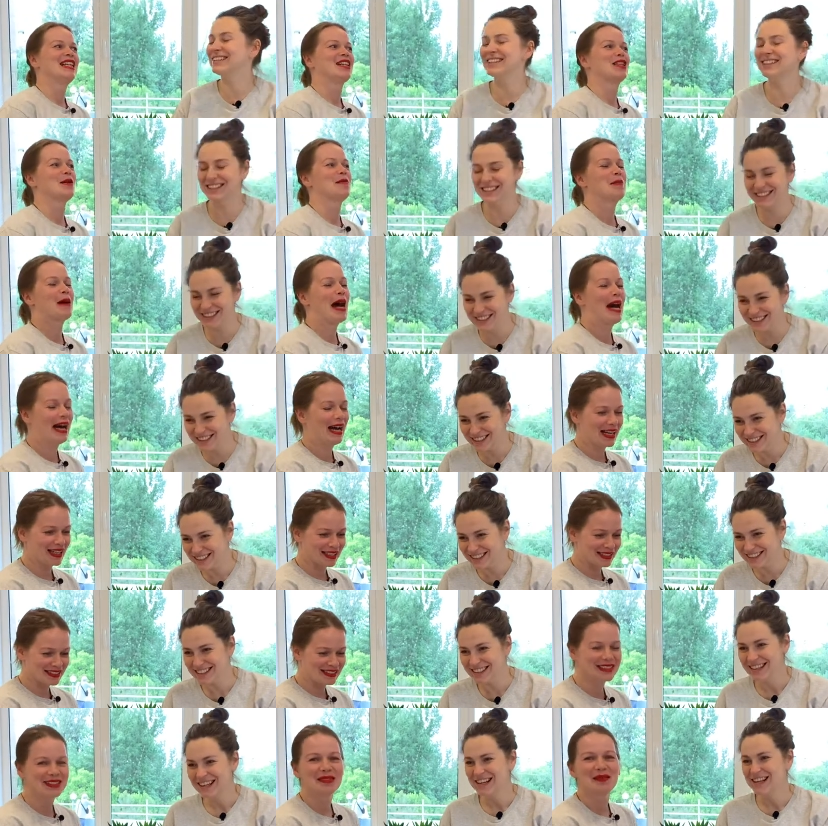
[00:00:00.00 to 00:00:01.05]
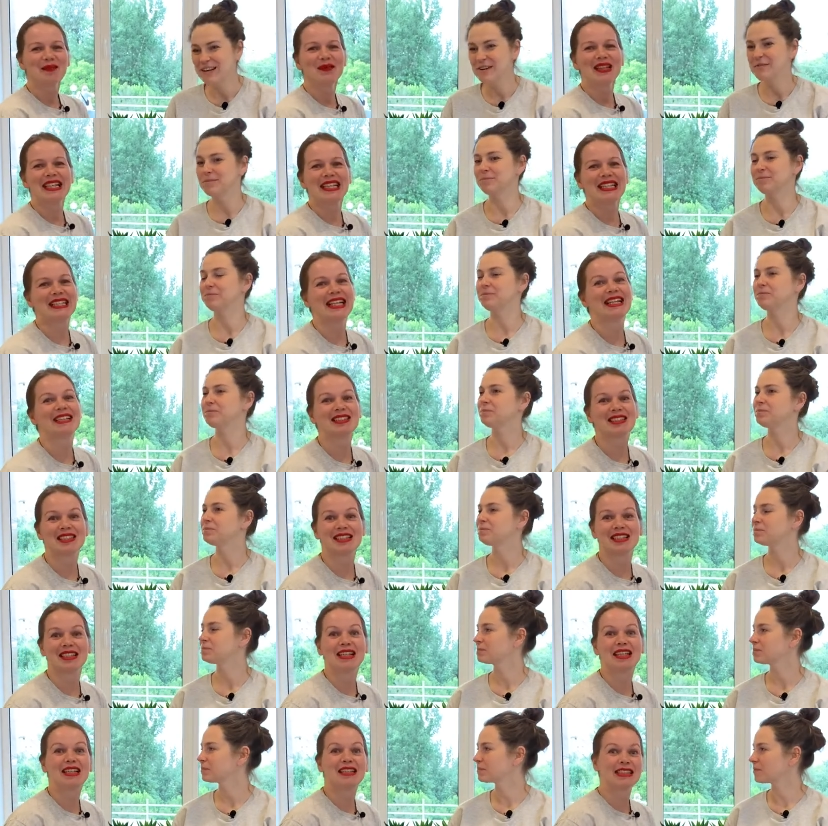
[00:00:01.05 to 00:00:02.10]
Speaker 1: You passed. Yes.
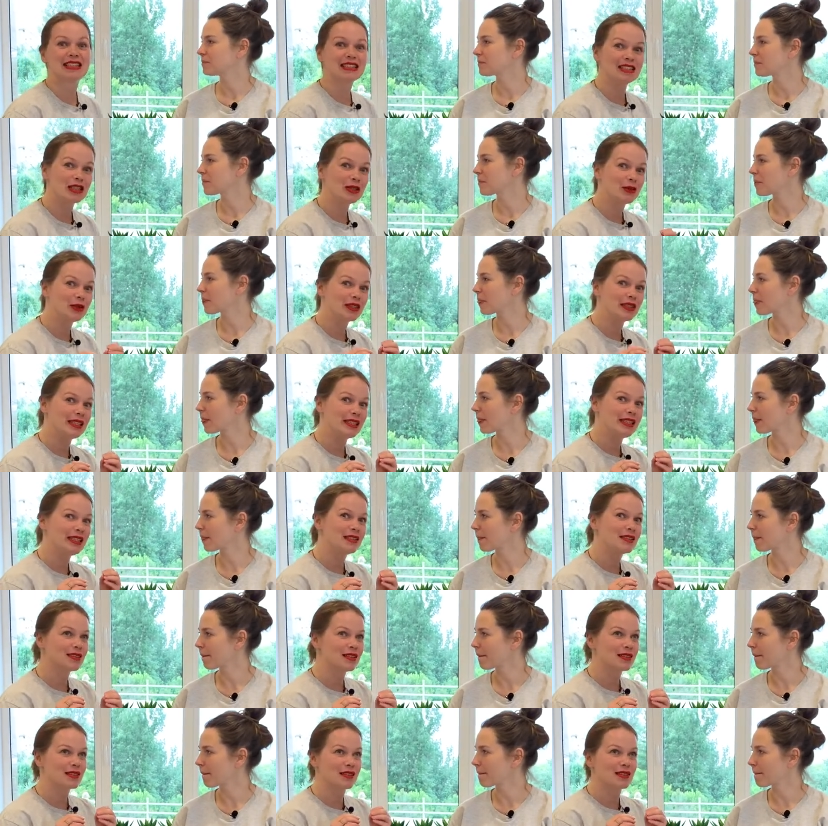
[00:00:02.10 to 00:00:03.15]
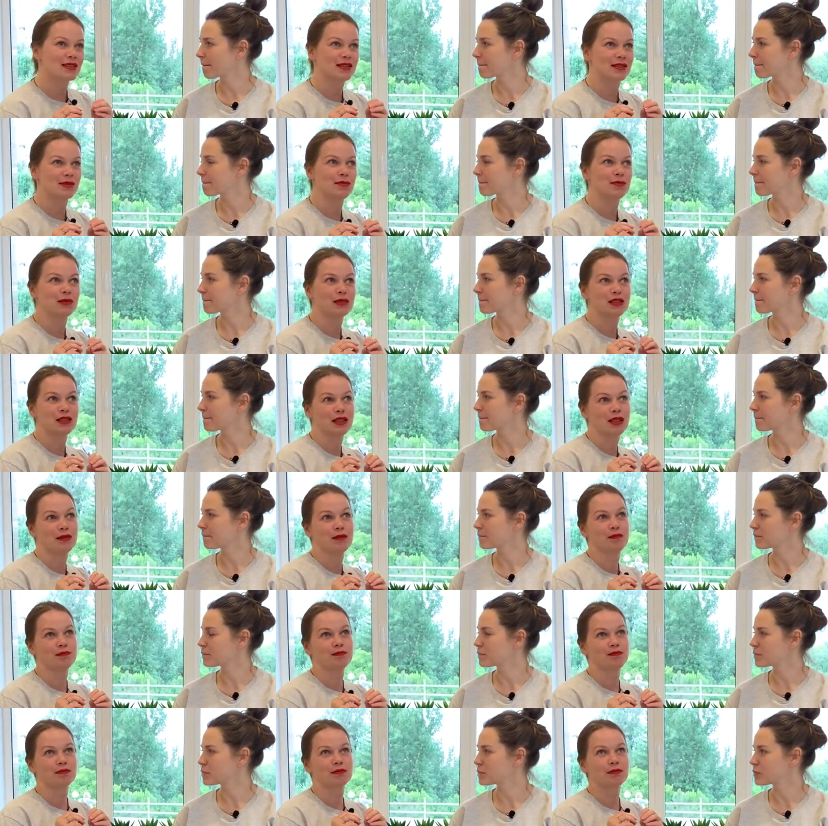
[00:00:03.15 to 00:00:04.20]
Uh, so the, this is the.
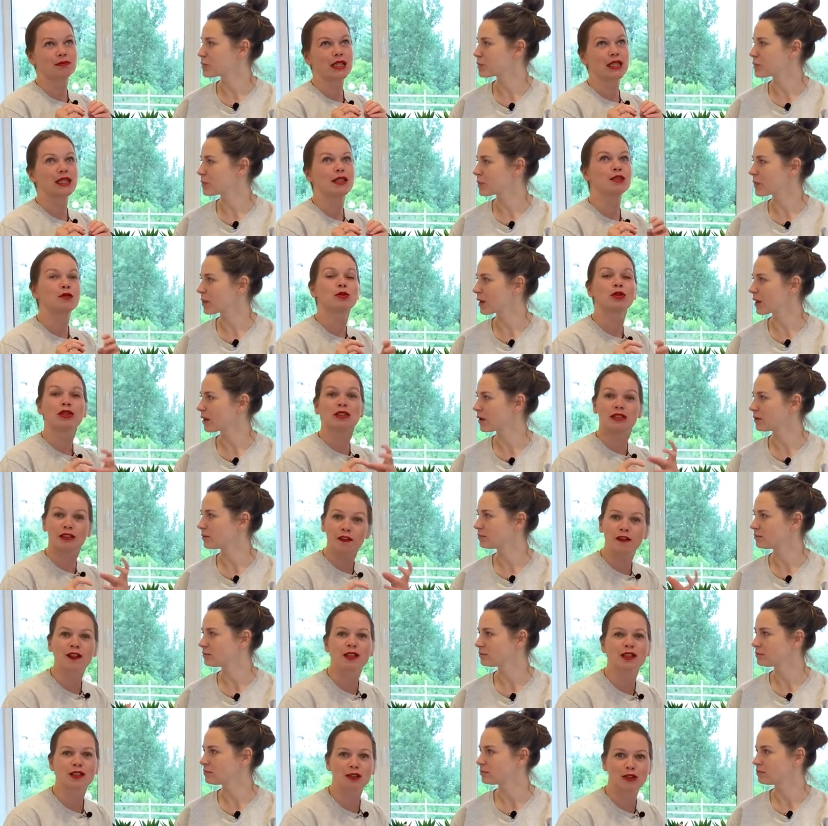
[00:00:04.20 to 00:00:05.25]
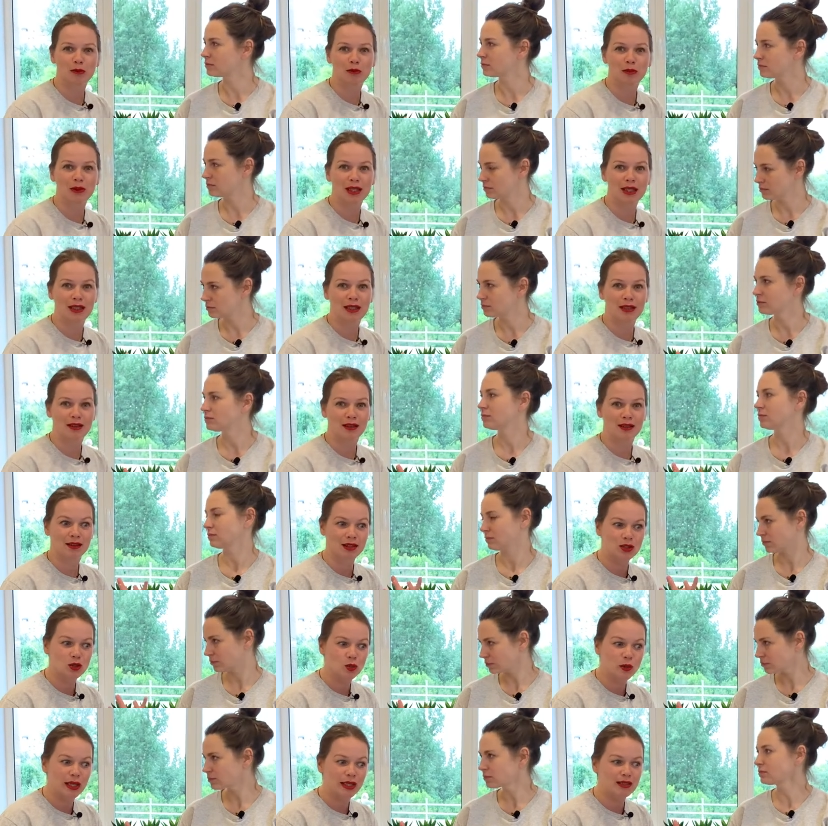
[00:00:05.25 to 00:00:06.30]
Um, it is more difficult to play in
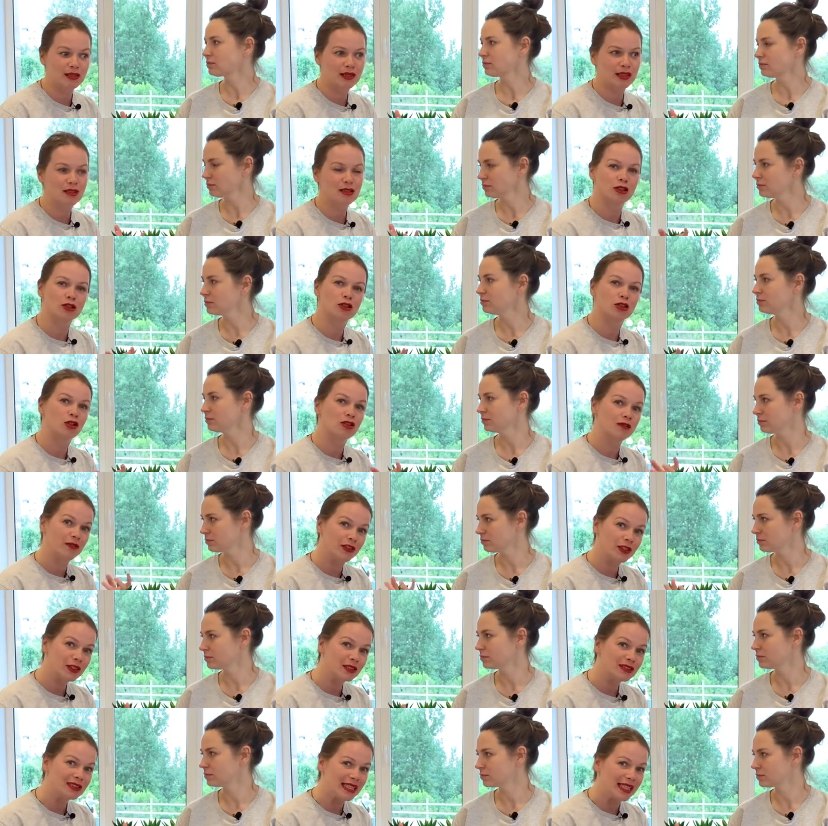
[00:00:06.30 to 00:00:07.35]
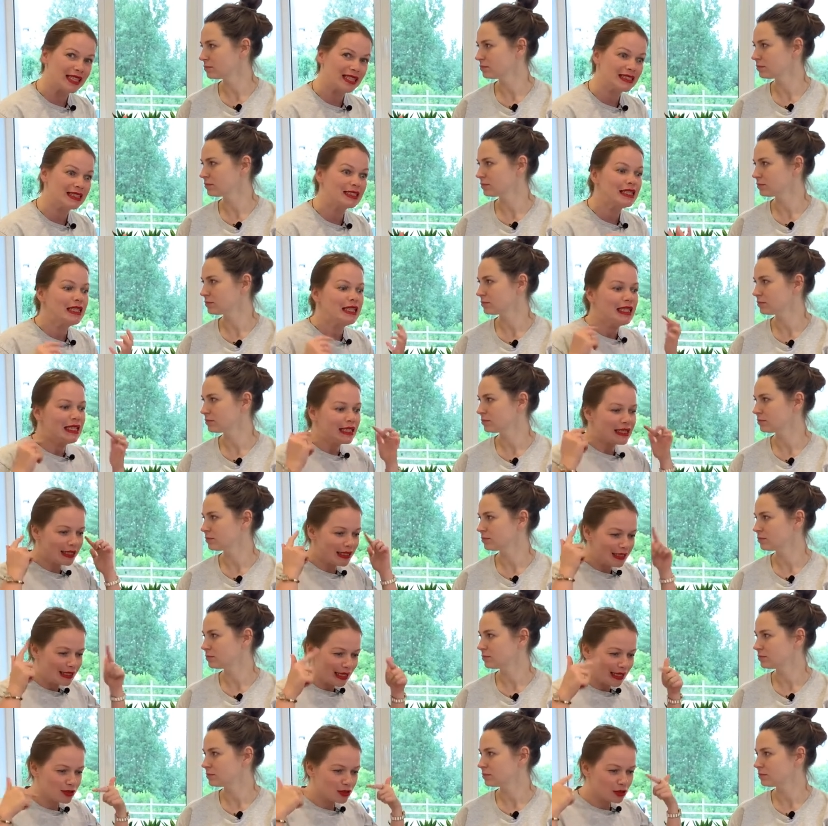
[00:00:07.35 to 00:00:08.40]
this way because it's not obvious, and kid
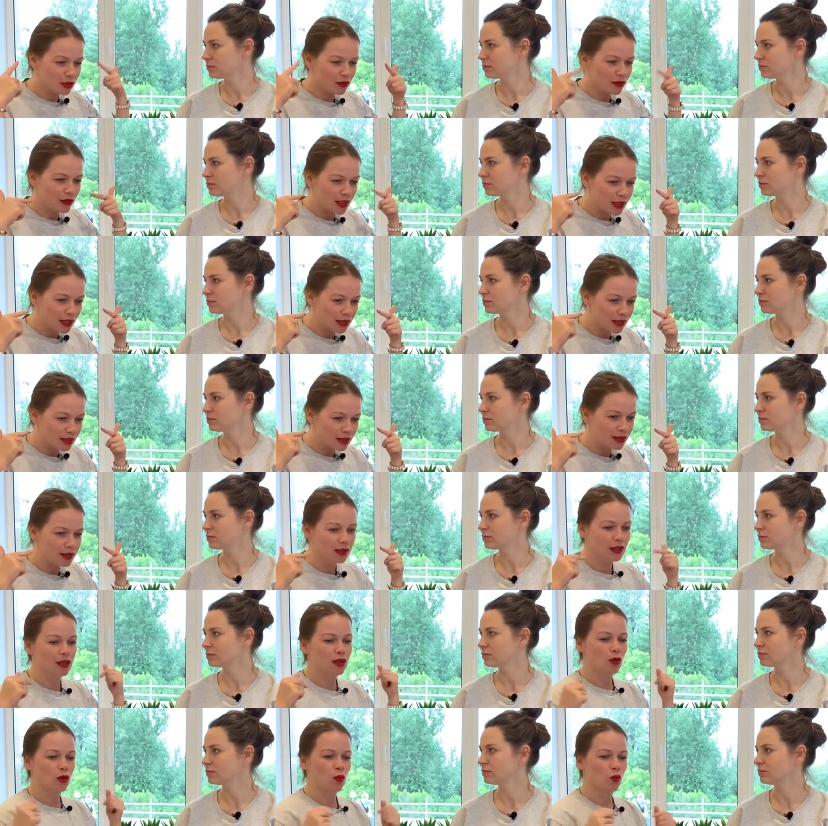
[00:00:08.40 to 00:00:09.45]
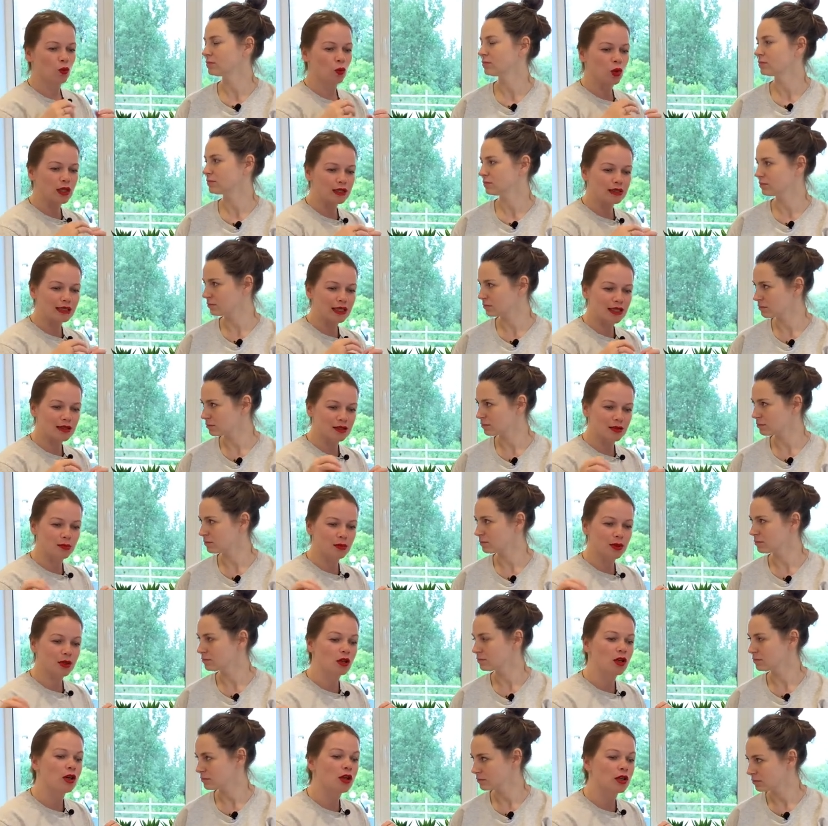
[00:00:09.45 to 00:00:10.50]
has to think what doesn't
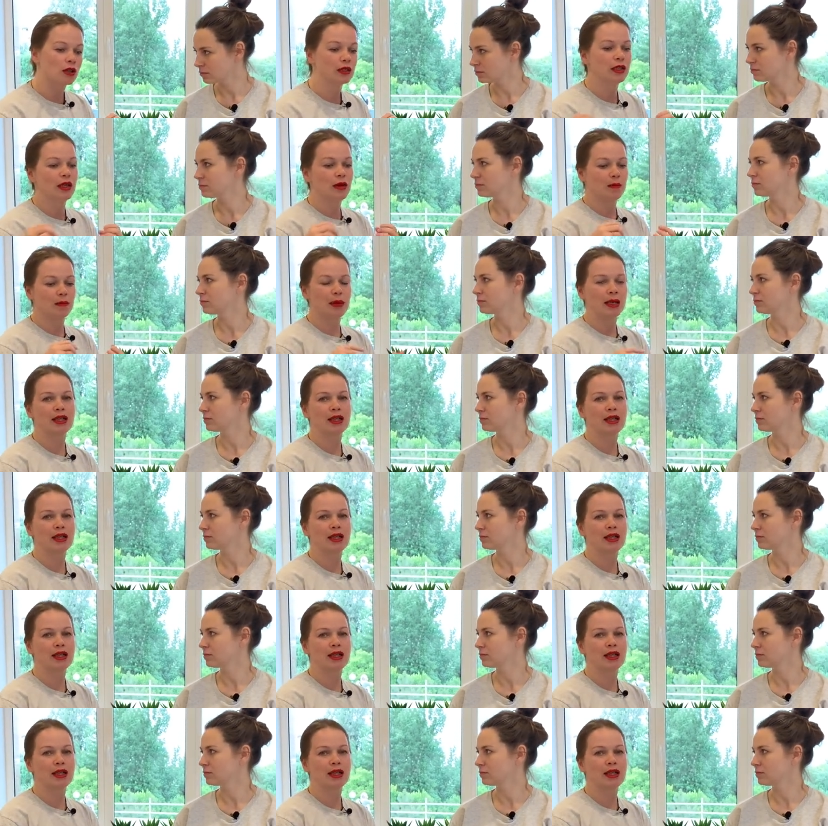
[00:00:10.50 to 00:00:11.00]
belong by